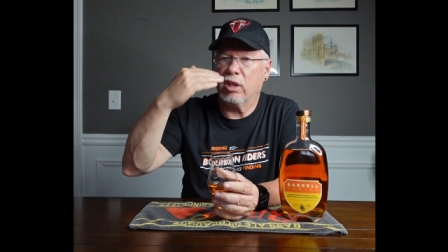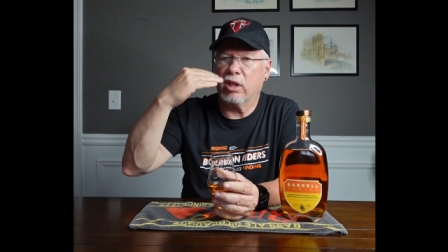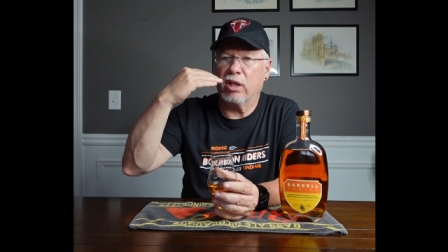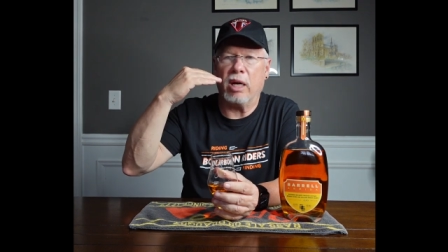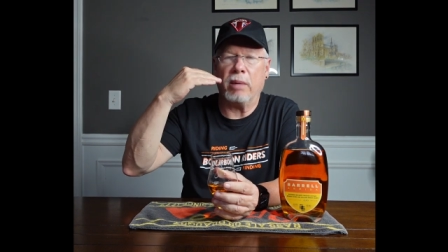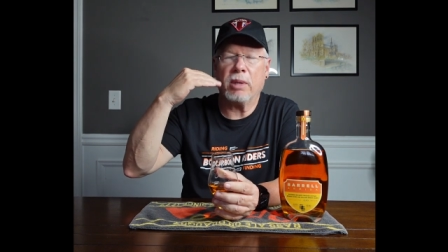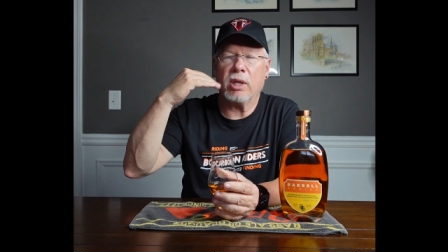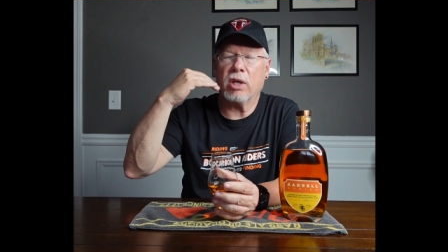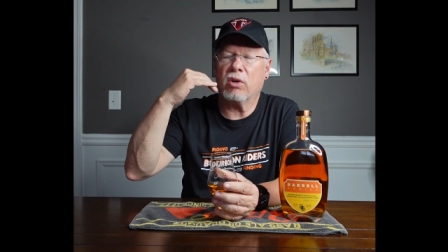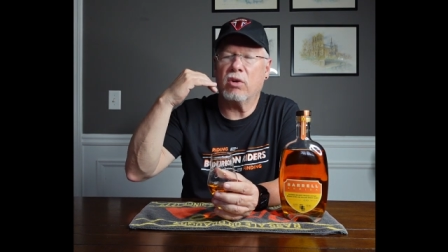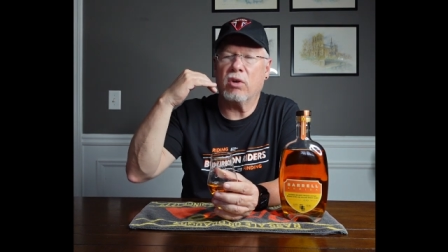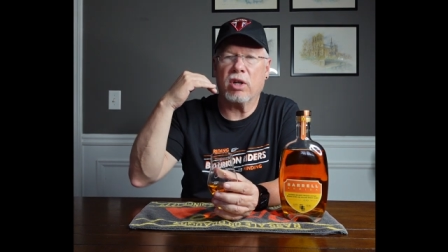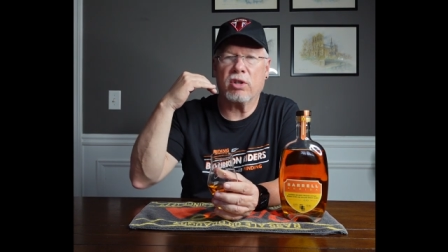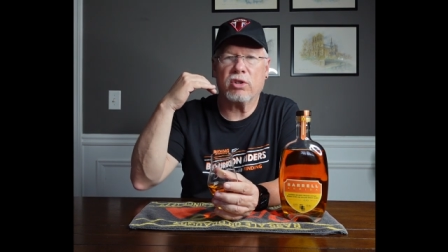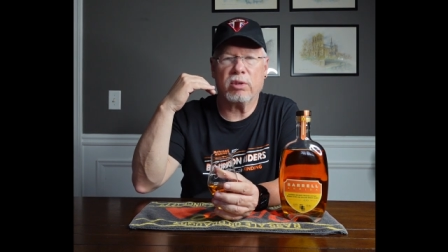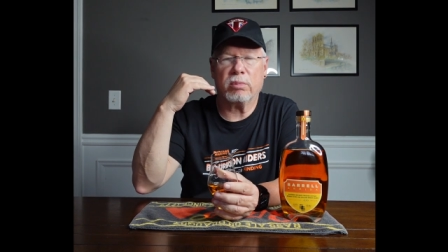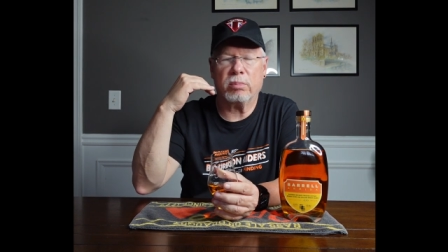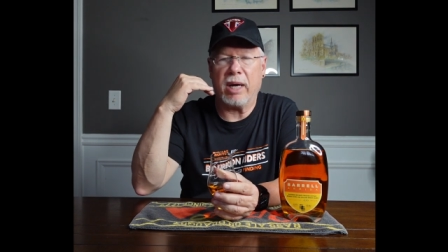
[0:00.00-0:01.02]
coming
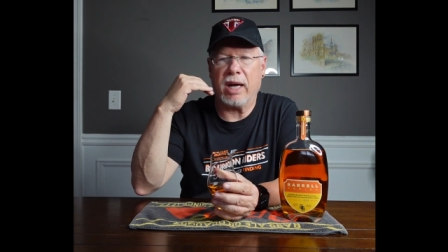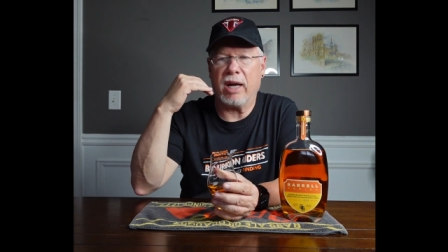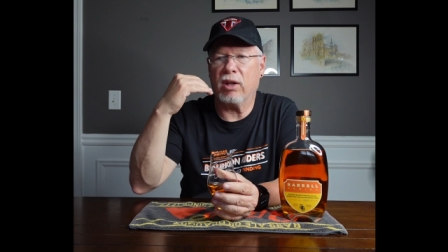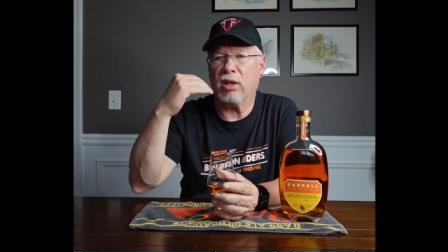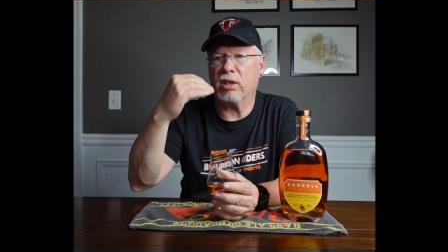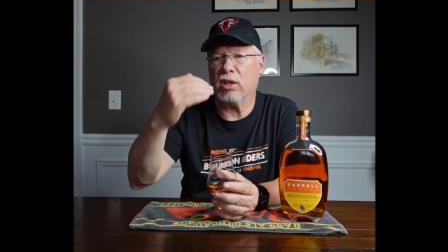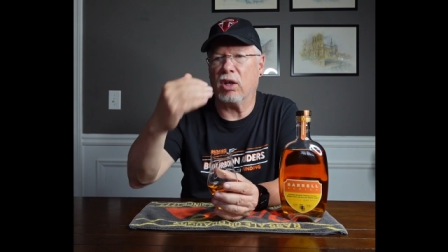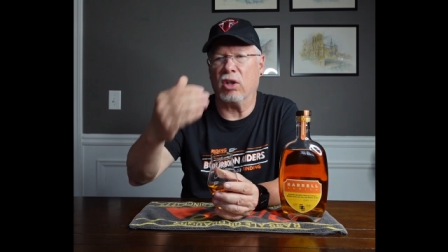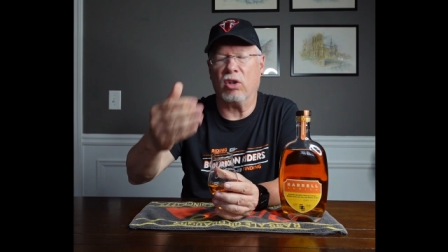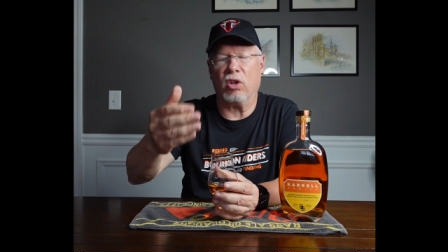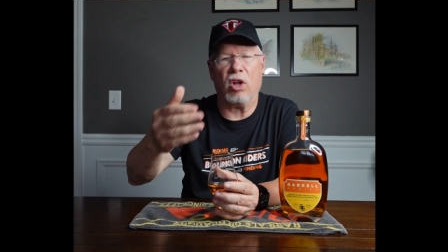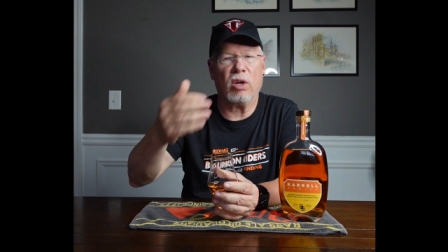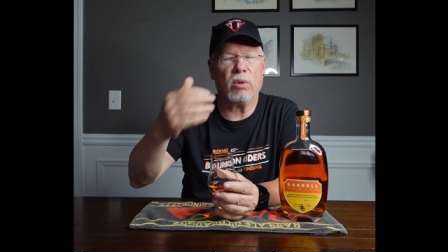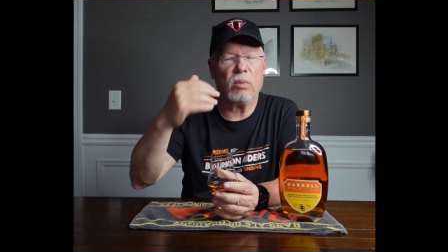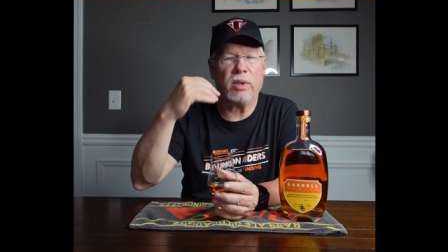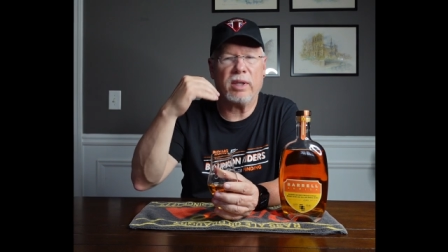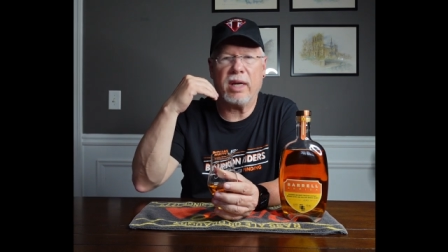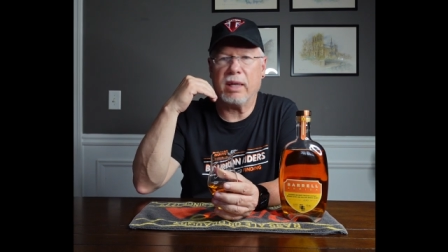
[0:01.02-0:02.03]
across your palate
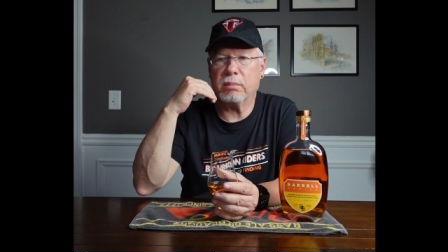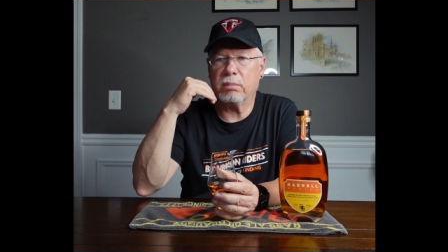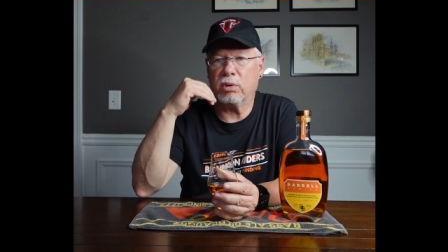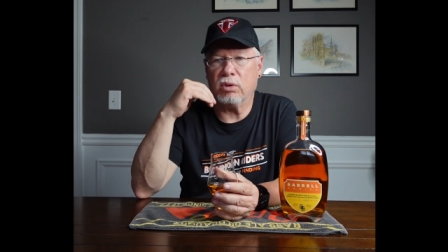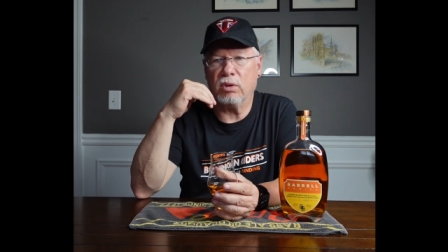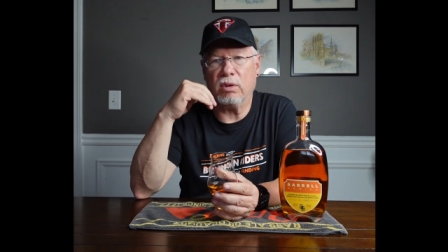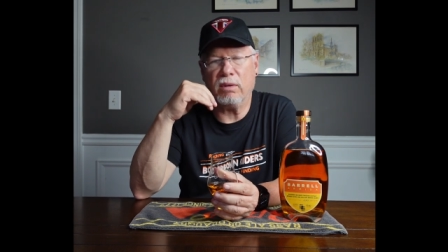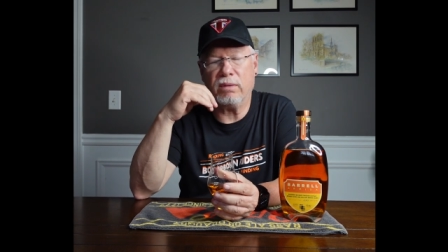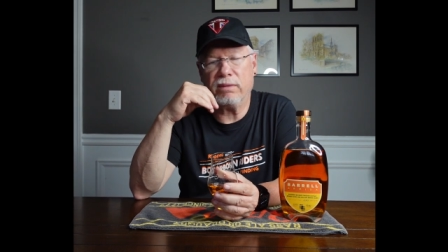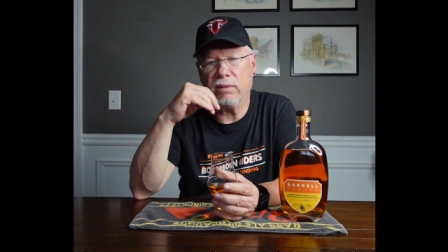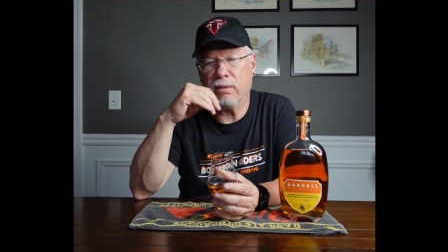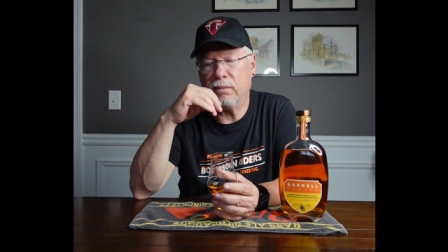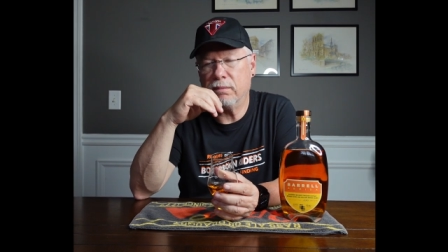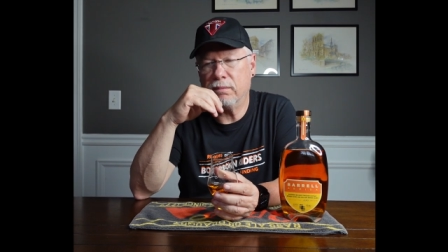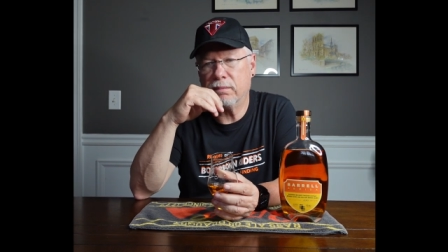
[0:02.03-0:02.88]
along with that proof.